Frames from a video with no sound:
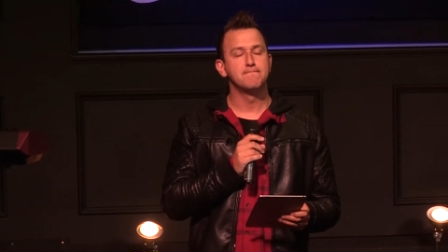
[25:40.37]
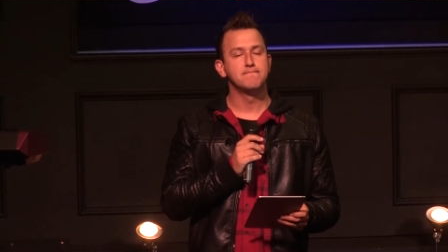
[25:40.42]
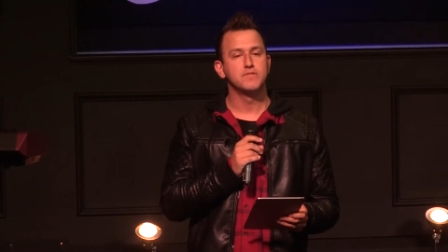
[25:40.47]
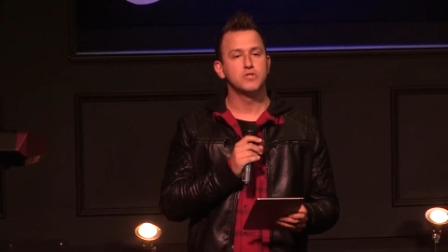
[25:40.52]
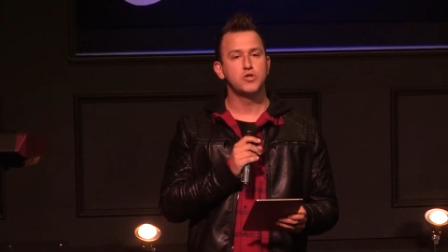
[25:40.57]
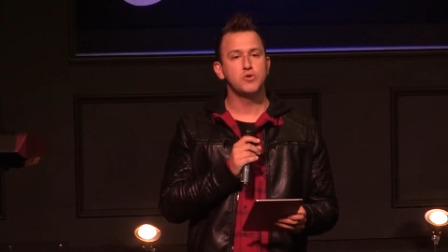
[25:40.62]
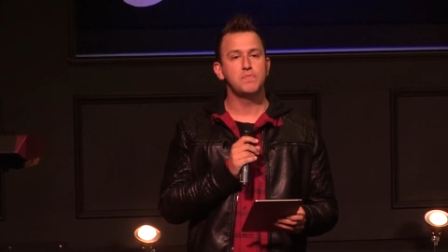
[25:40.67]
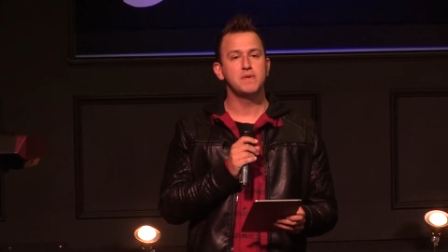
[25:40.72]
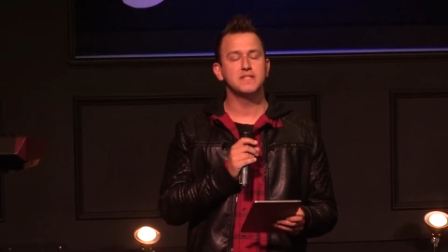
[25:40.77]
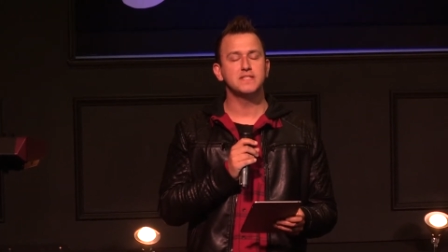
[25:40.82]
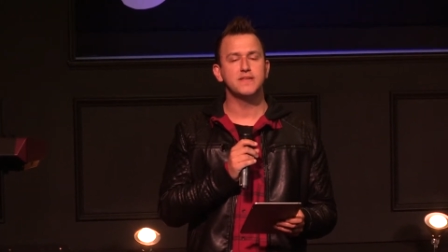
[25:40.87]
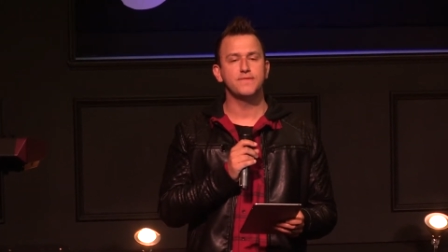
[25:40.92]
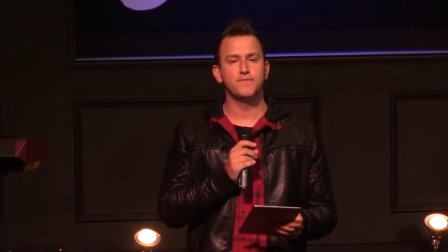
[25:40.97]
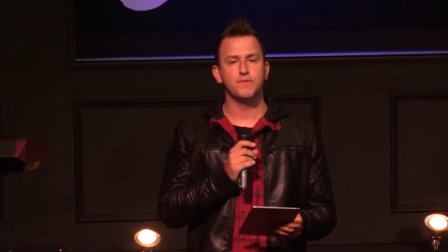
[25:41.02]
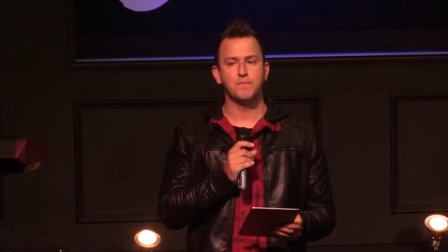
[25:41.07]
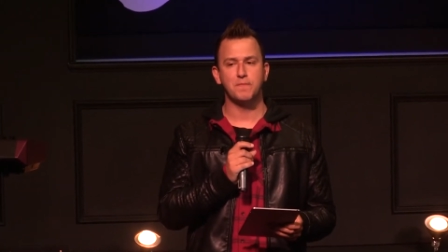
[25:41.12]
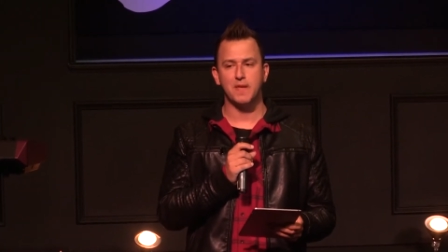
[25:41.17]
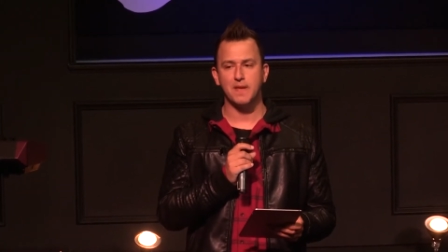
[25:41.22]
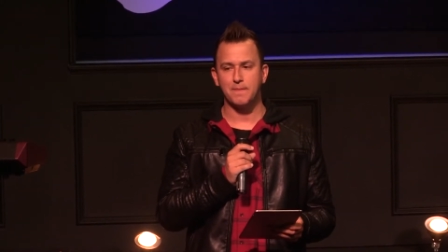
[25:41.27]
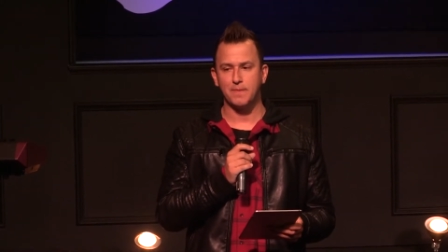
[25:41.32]
Too busy for
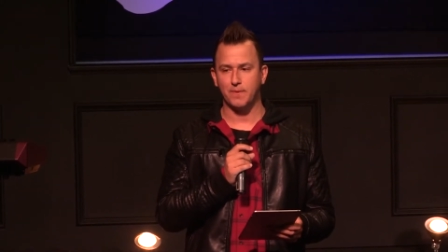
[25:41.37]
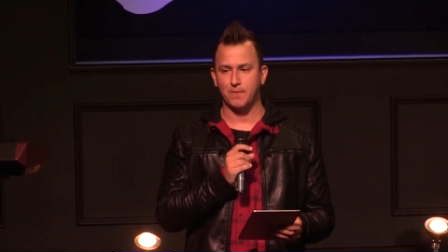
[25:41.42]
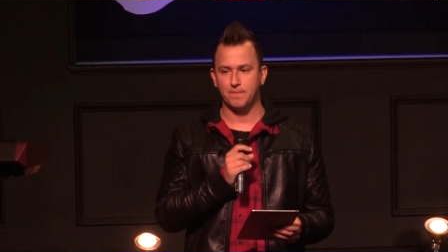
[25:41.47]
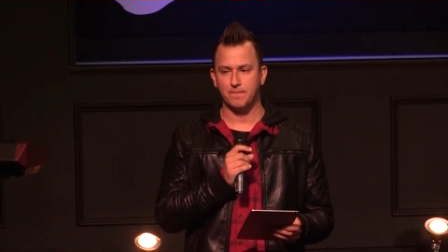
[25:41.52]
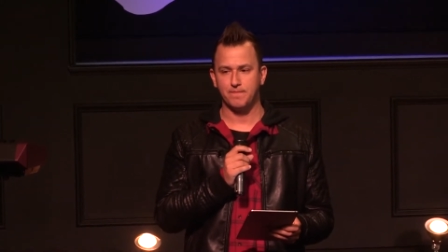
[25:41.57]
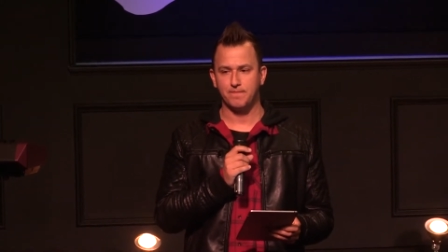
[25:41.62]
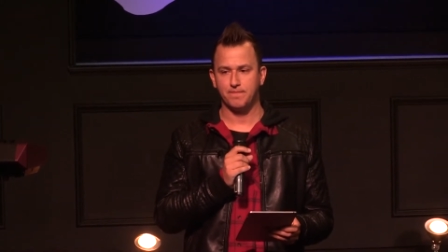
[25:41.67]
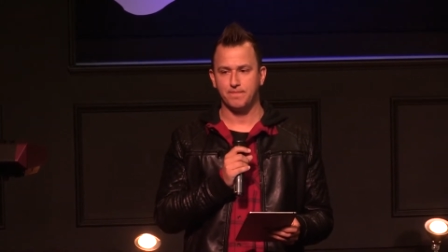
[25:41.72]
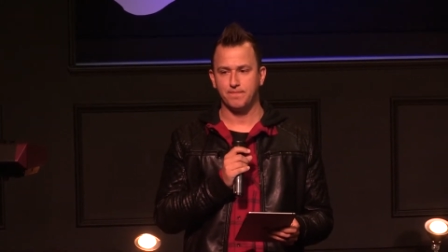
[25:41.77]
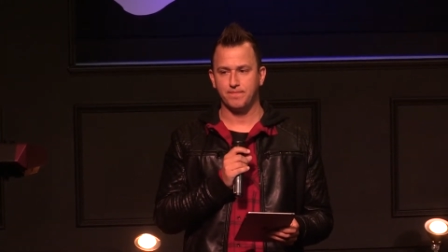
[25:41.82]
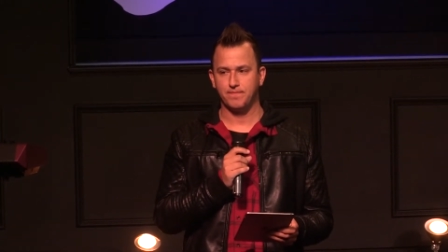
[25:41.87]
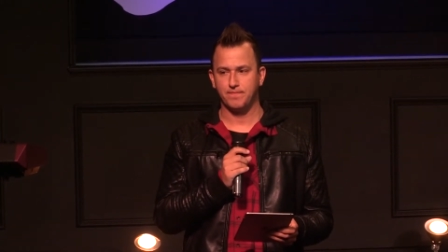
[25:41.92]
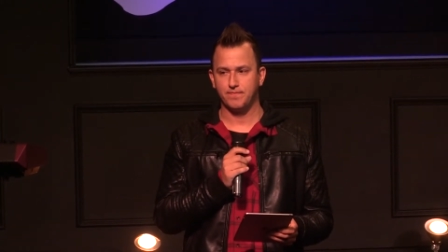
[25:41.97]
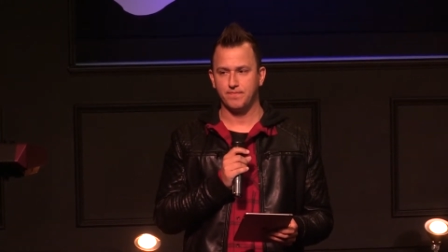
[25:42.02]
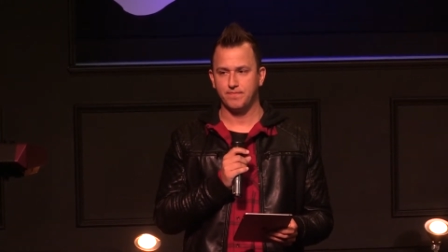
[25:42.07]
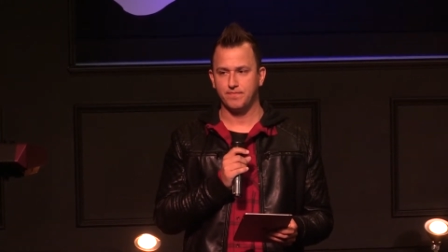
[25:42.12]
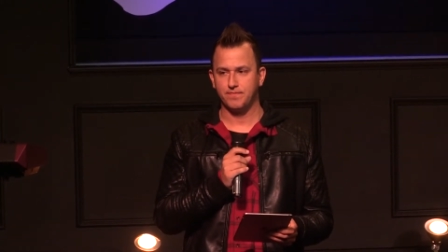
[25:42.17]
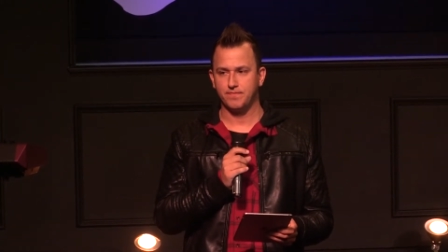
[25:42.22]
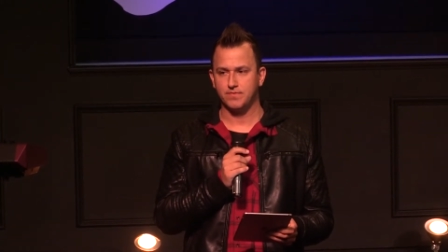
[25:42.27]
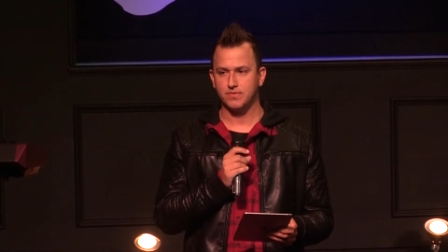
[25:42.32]
people,
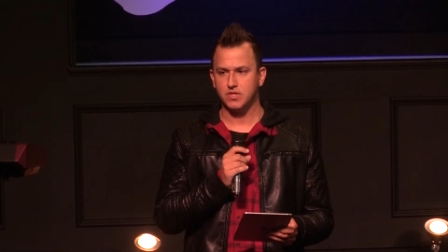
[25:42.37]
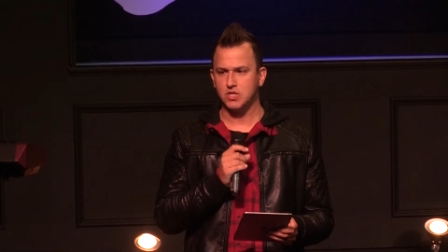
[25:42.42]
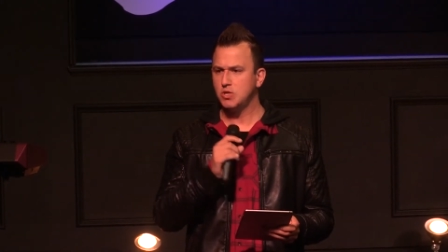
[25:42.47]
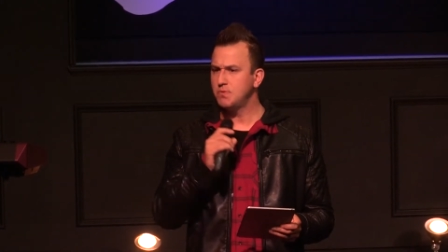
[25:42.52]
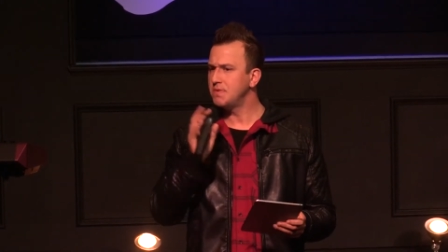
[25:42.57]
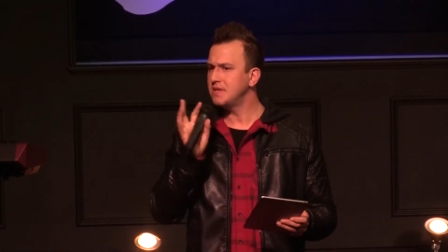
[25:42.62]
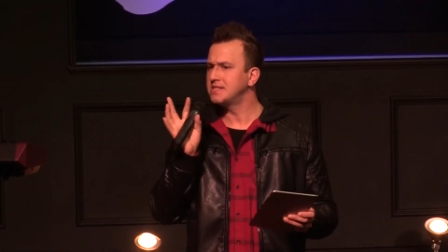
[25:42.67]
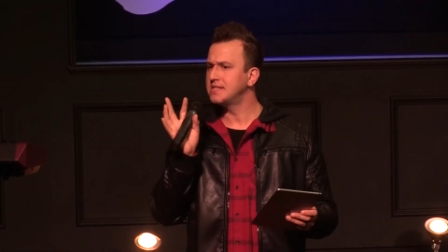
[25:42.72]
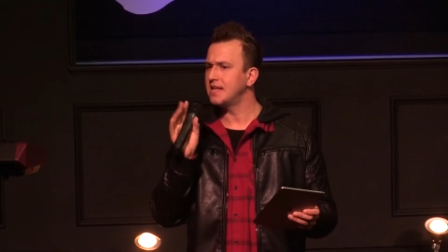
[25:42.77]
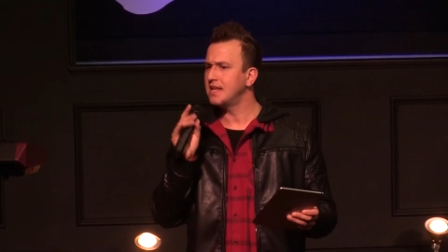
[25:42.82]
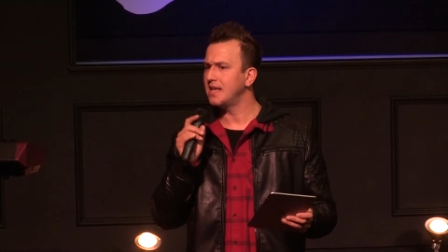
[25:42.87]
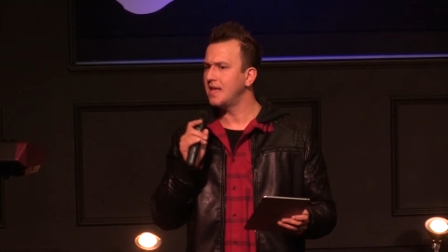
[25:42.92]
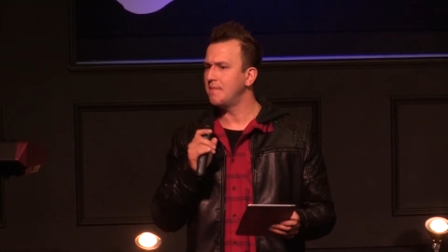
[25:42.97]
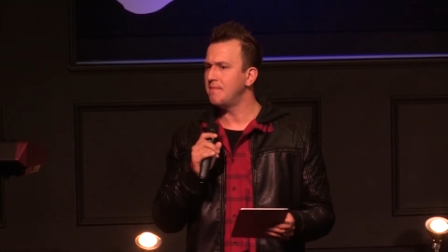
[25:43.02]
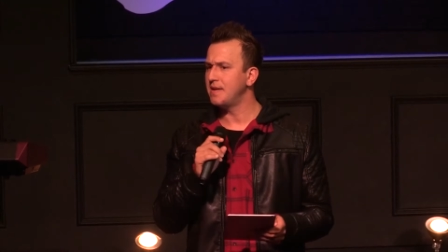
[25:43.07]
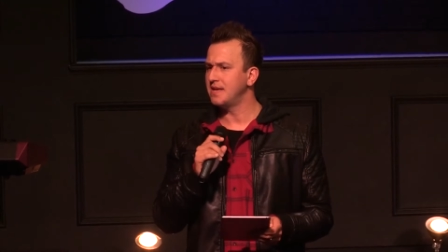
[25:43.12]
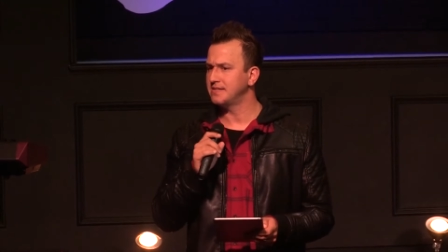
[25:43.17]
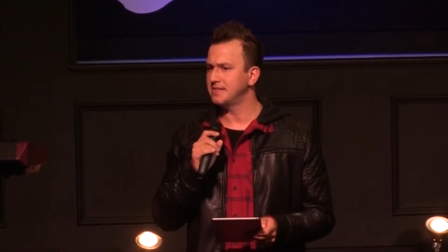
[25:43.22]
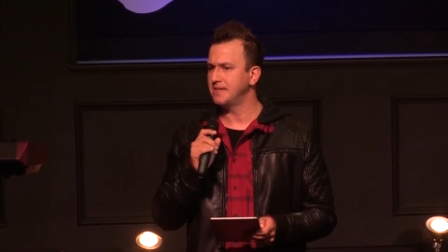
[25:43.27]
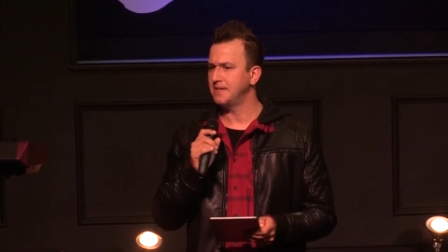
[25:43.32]
too busy to get
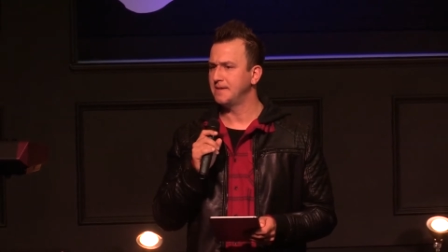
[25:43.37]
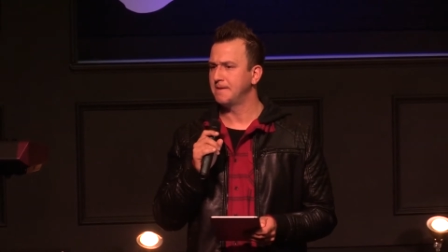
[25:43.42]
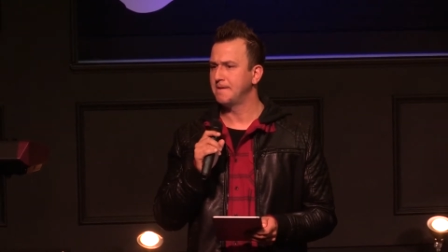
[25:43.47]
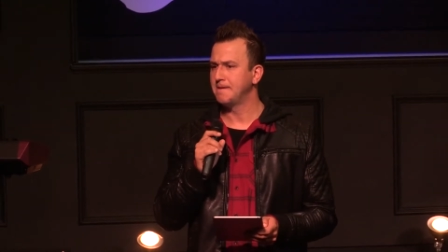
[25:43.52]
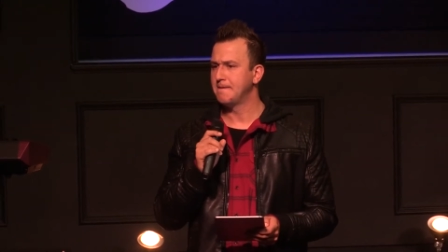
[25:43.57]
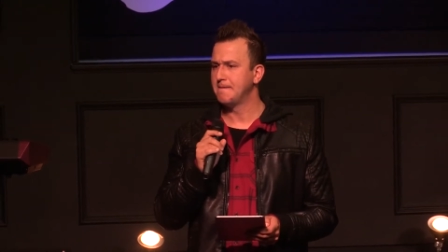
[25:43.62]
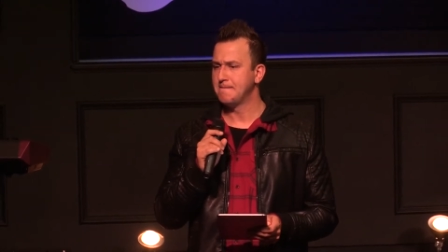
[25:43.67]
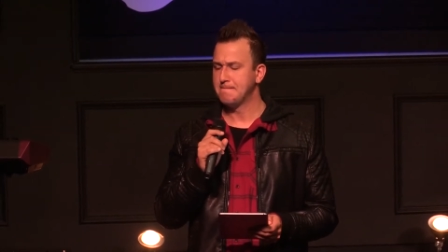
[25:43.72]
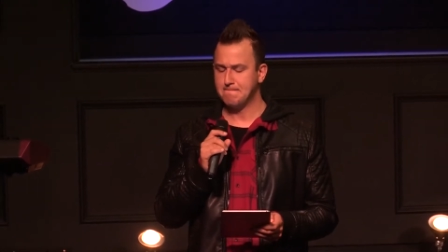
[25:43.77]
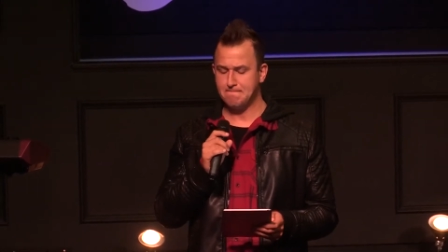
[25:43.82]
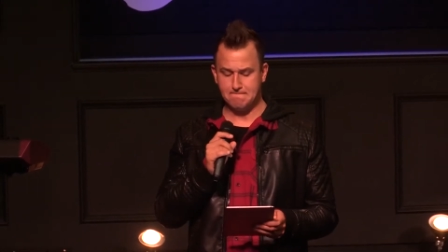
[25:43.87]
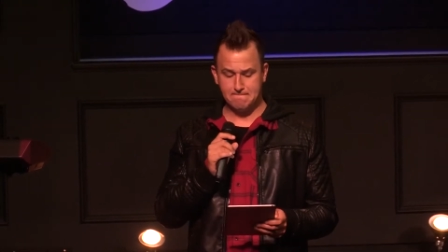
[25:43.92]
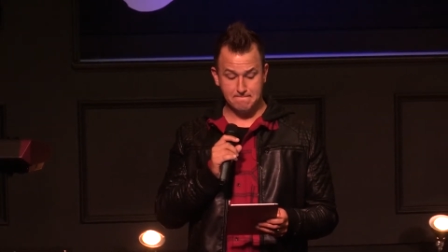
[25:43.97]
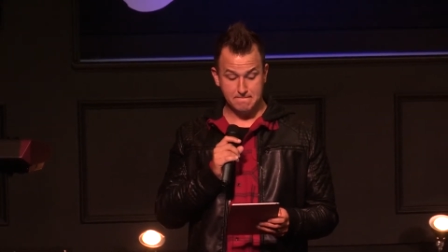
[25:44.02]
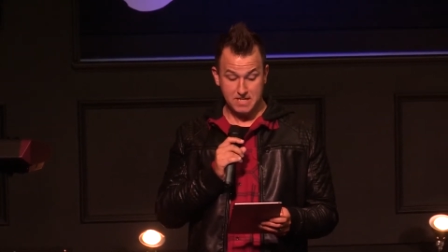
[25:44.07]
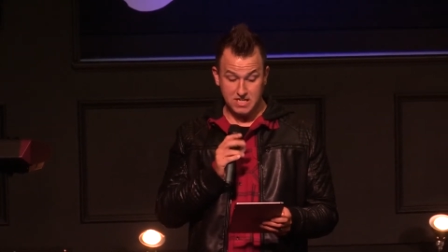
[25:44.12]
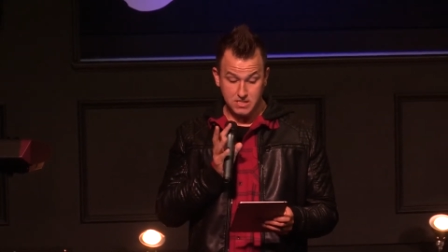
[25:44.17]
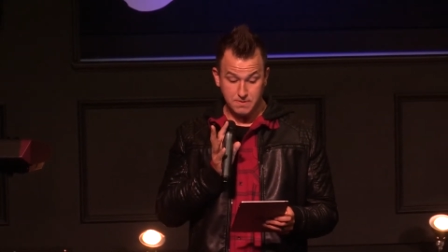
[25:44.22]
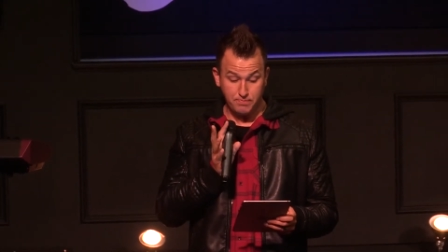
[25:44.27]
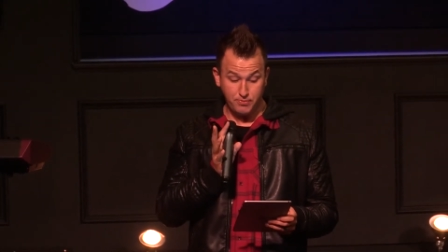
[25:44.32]
messy.
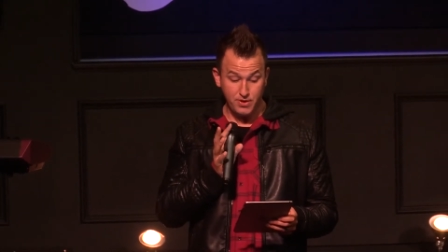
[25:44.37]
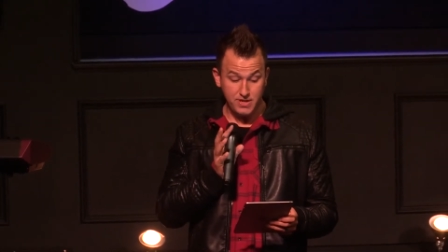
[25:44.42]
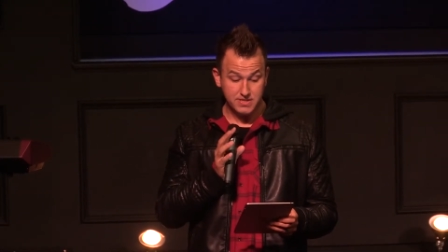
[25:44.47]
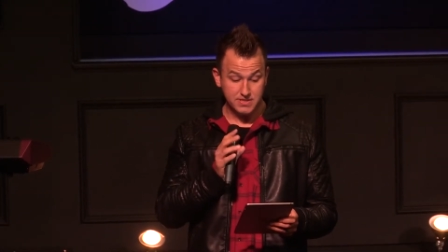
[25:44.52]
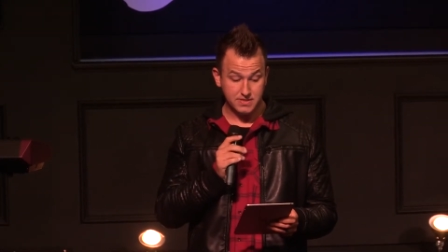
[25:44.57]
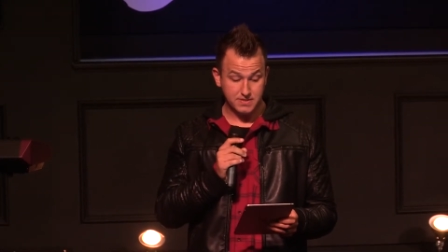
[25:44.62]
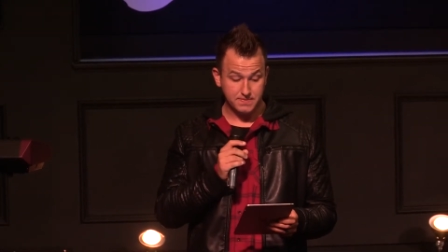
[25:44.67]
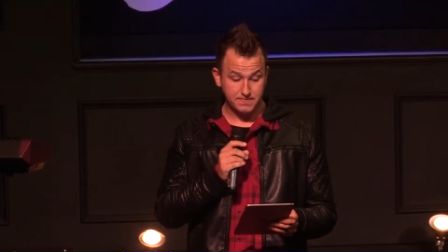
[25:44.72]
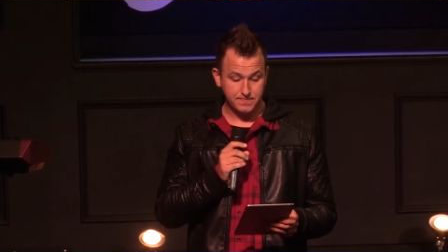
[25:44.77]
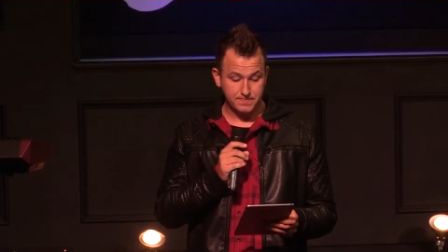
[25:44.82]
He's a priest.